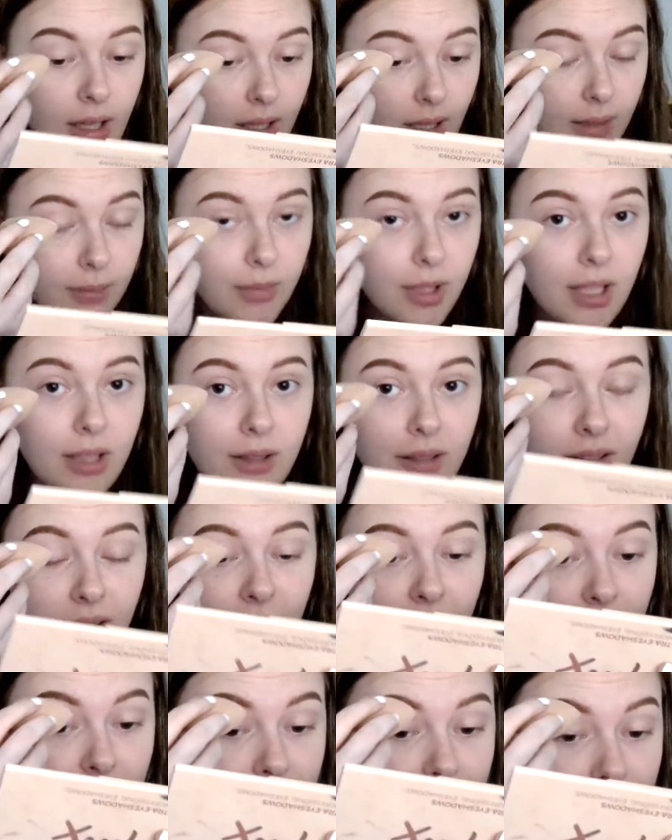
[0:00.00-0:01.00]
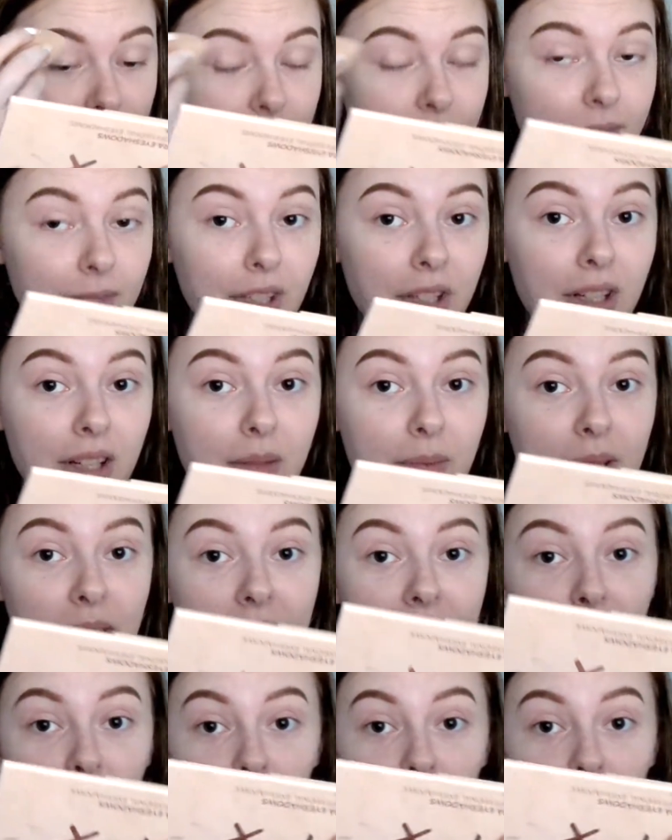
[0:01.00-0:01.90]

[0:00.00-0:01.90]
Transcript: You're gonna be like,